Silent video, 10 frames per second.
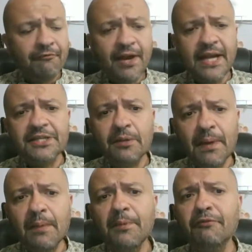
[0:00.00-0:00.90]
Friends,
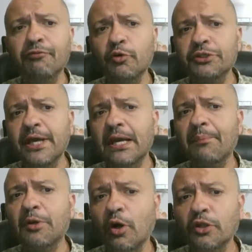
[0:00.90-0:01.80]
remember, food
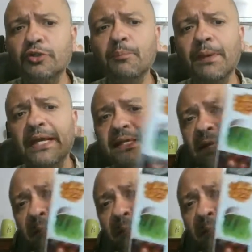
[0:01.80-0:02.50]
therapy also plays an